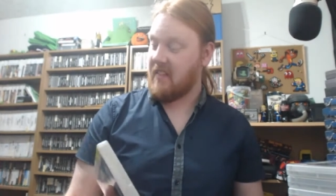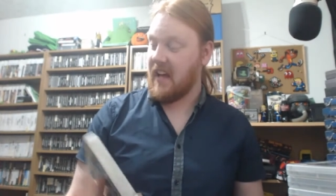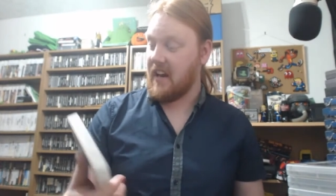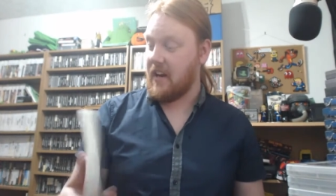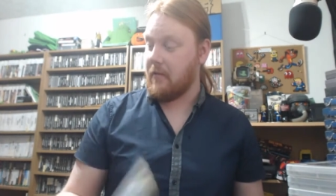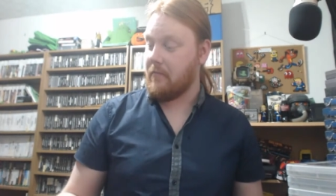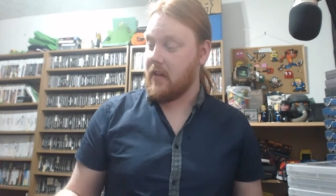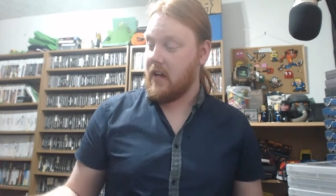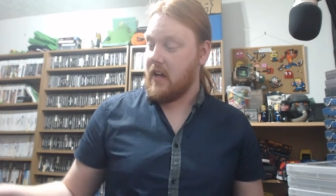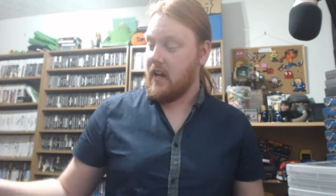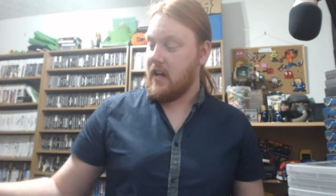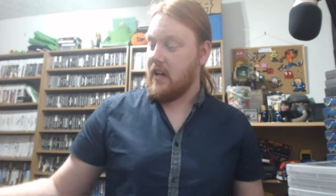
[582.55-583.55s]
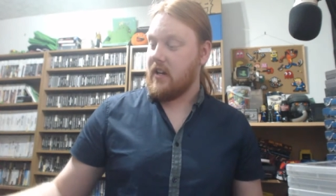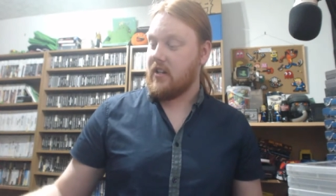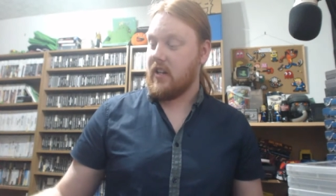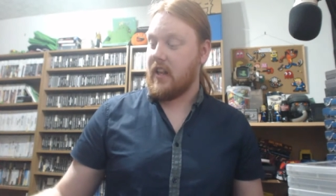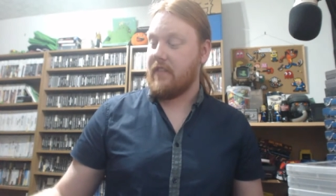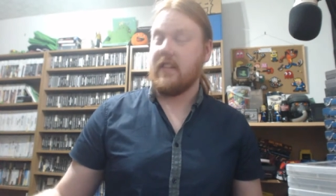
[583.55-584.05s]
I don't know.
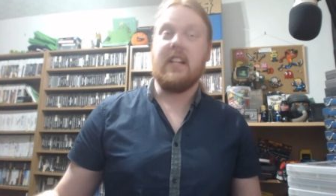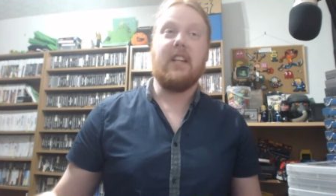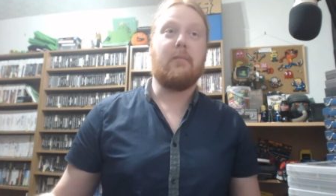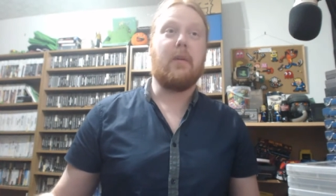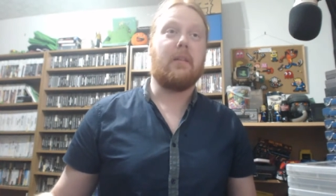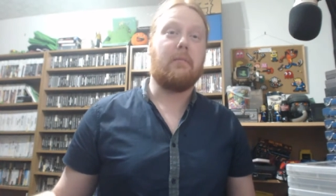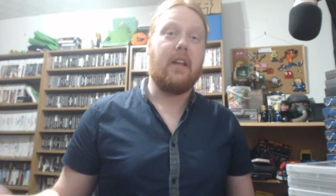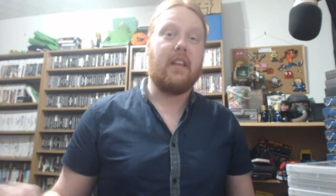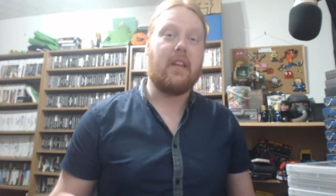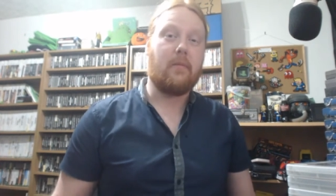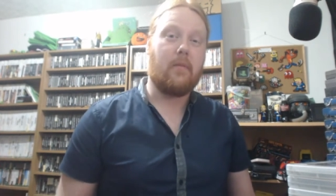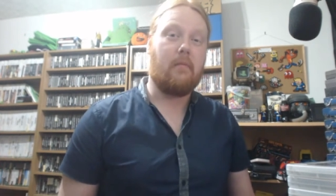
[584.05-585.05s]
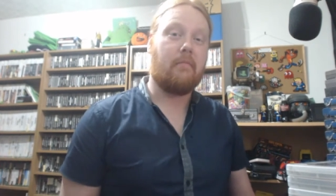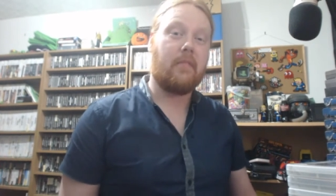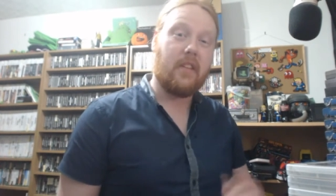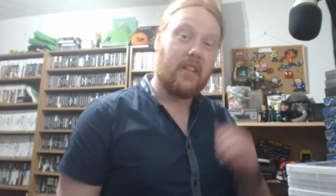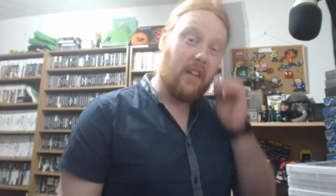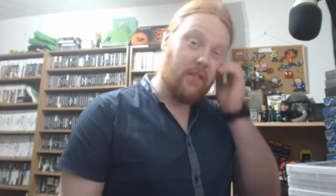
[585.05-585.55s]
She'll have to teach me how to play that one,
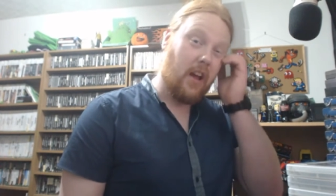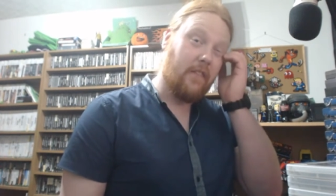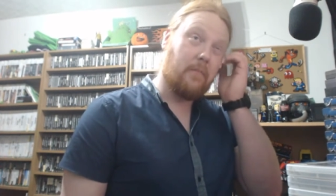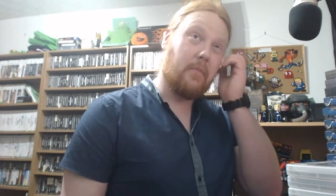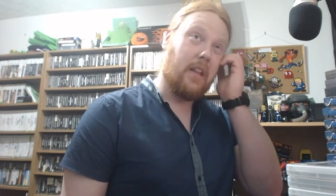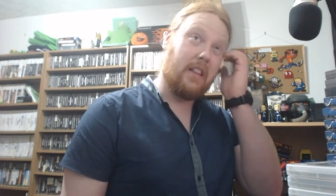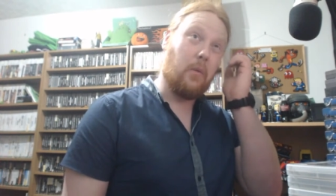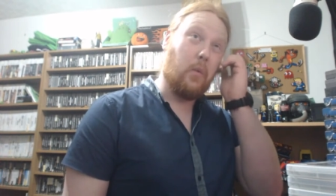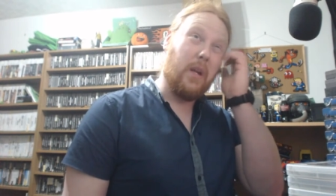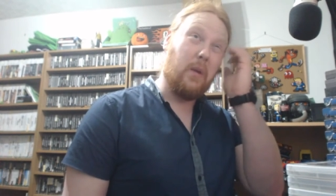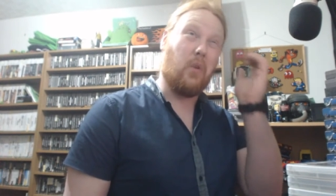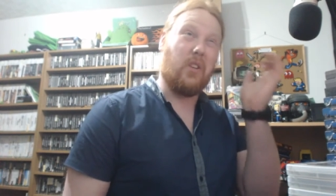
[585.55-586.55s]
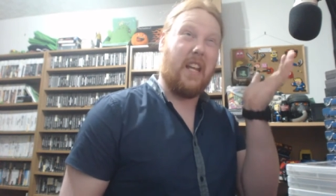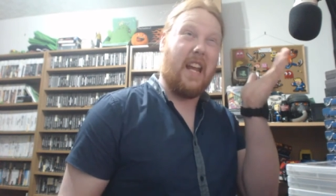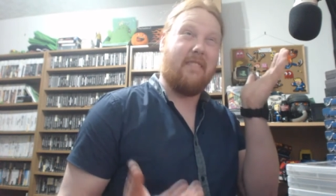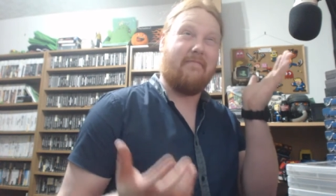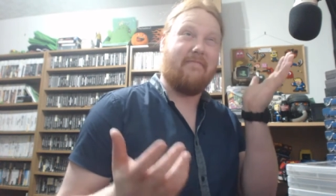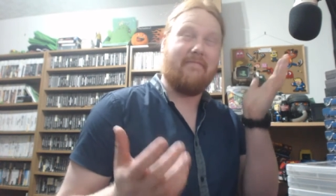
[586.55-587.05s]
because I've not even played the Wii one
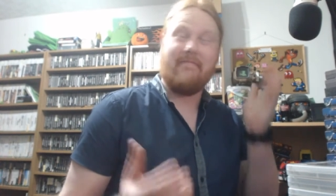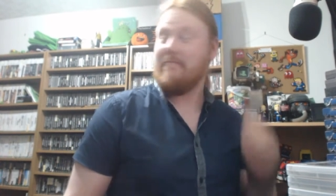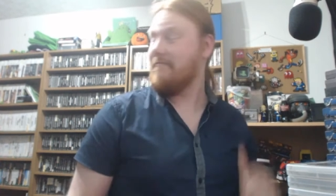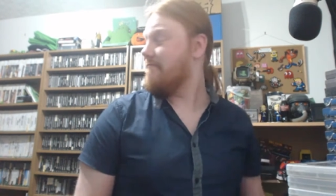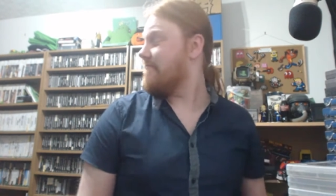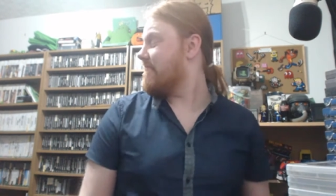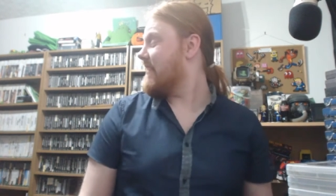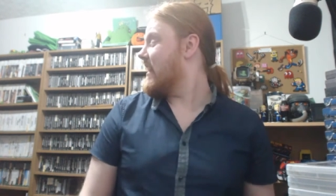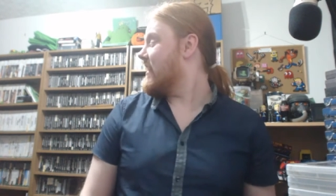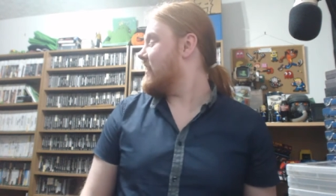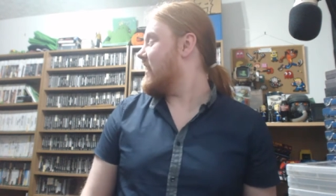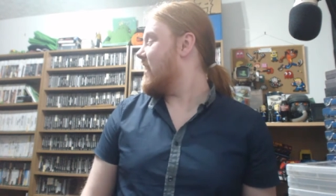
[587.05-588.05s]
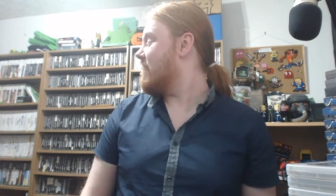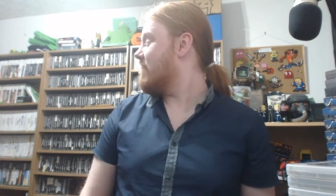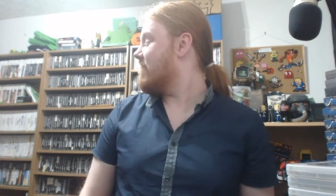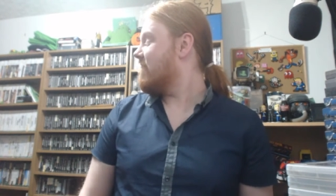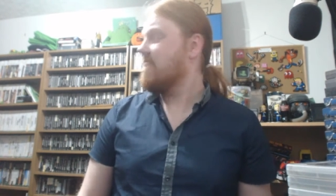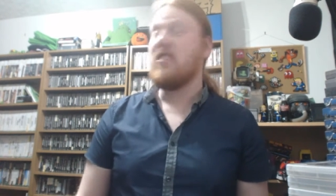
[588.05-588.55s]
yet. So yeah,
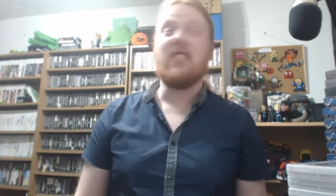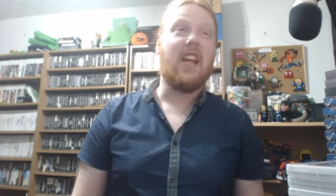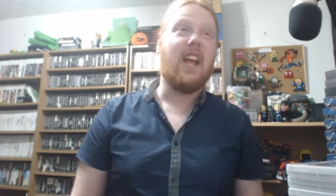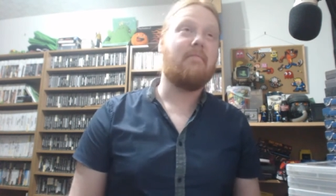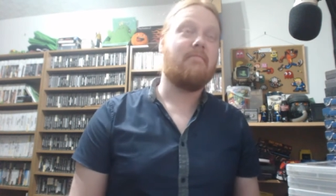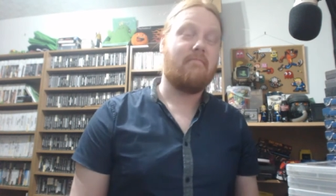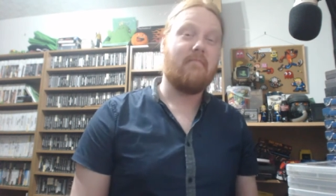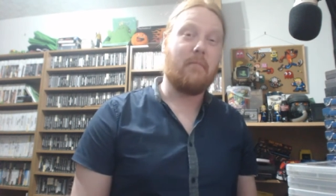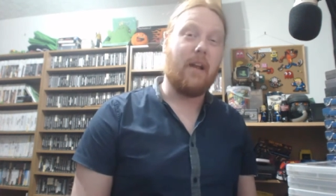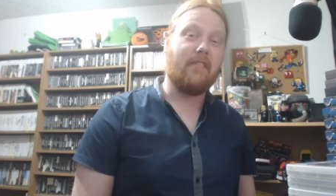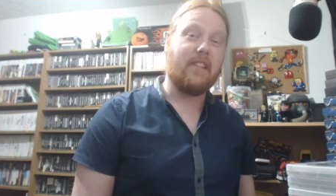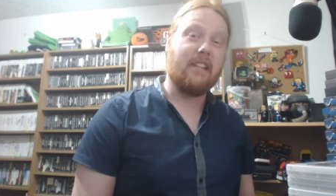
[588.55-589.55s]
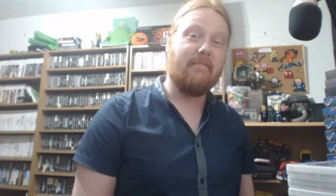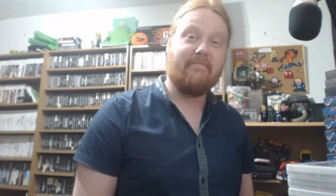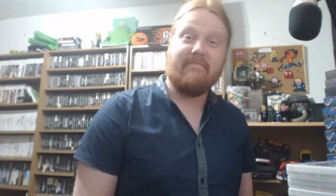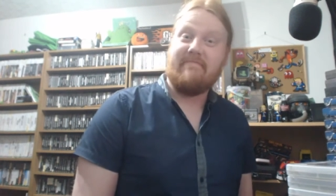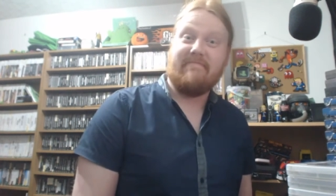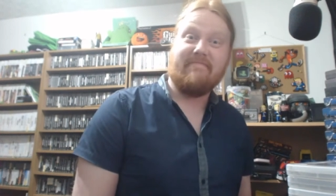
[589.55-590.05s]
good game, apparently.
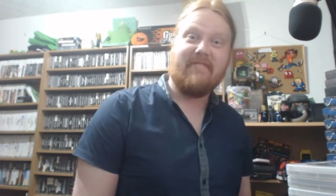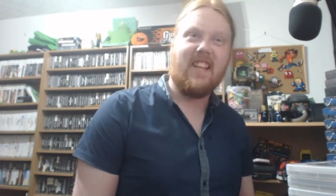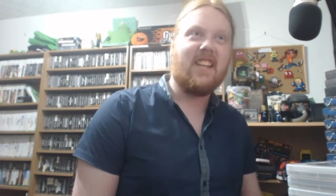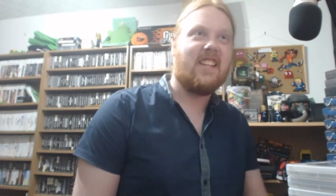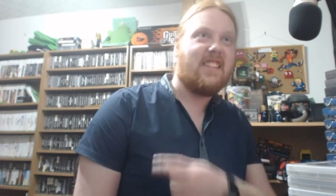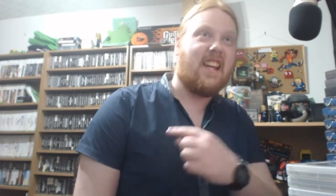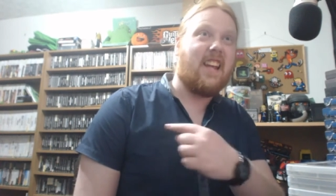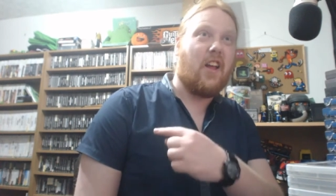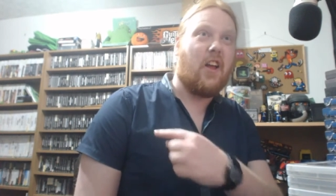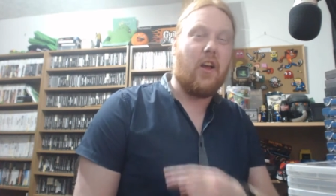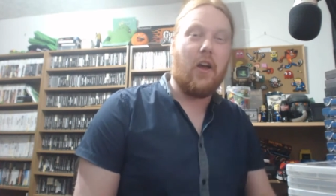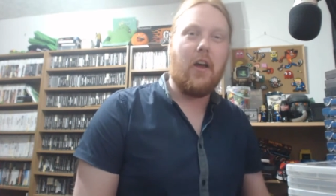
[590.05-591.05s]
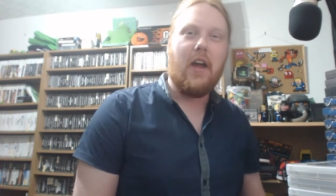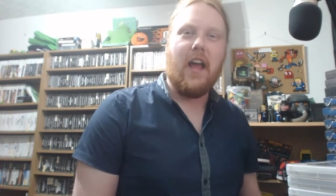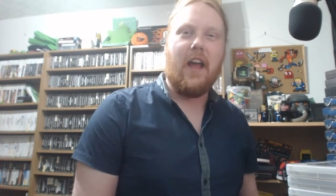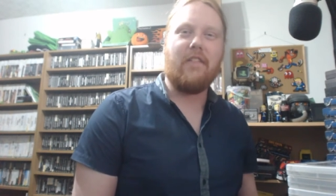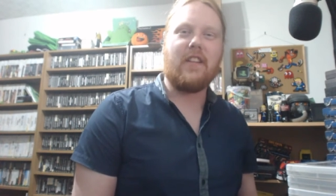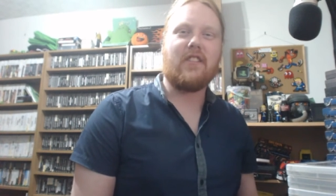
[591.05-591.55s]
Take,
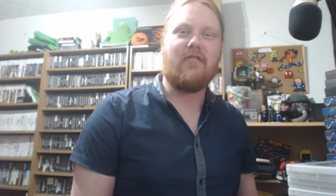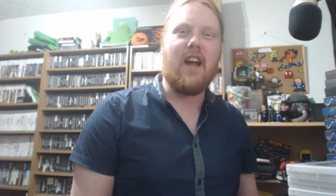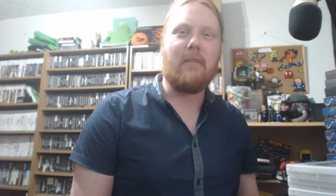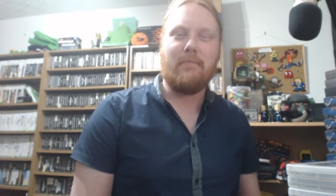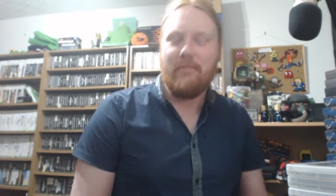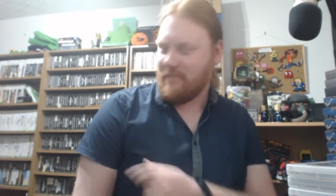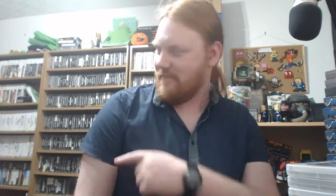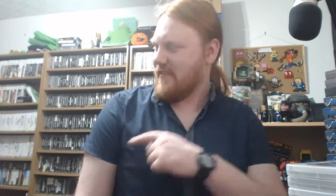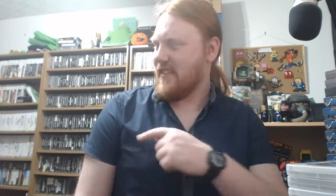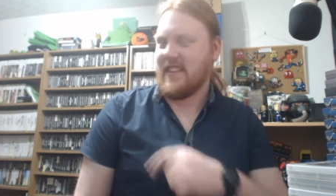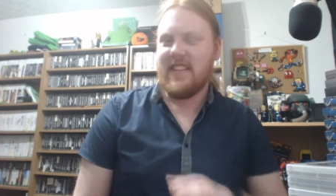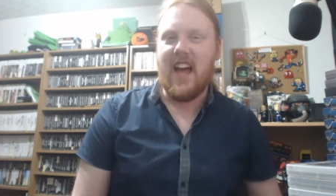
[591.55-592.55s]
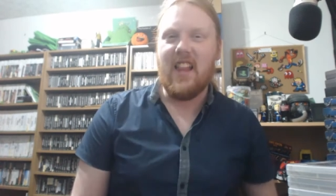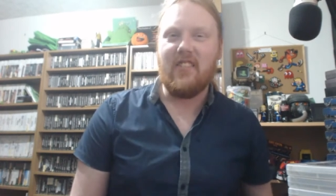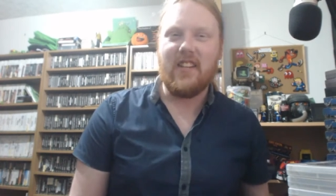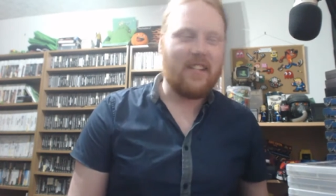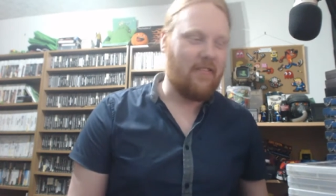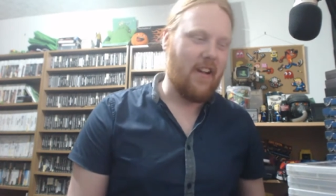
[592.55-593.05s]
if it's crap, tell her
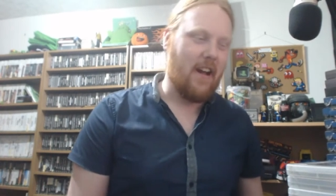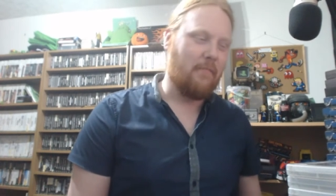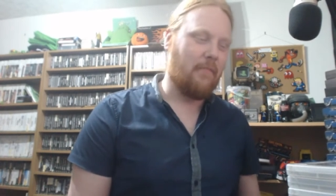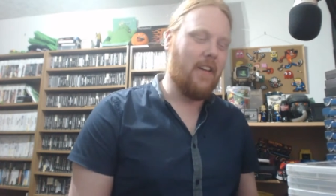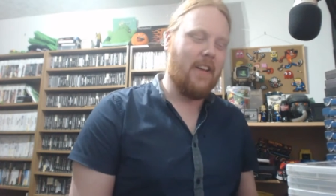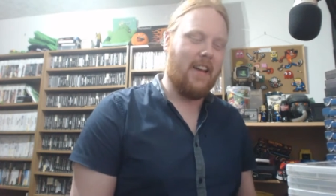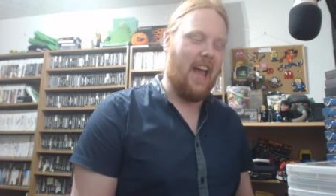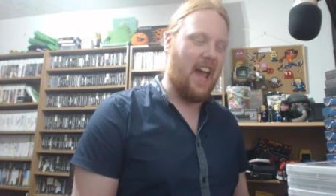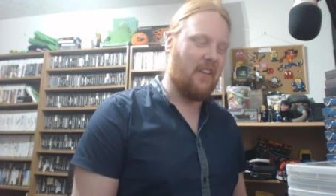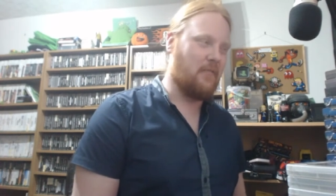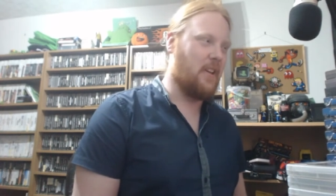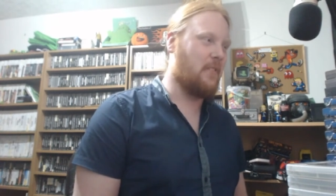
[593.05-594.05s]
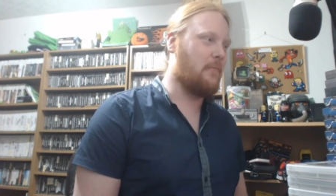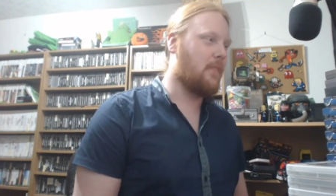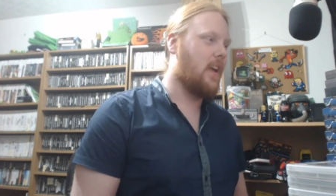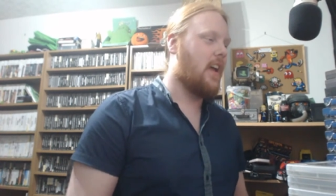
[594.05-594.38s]
it's crap. I don't know.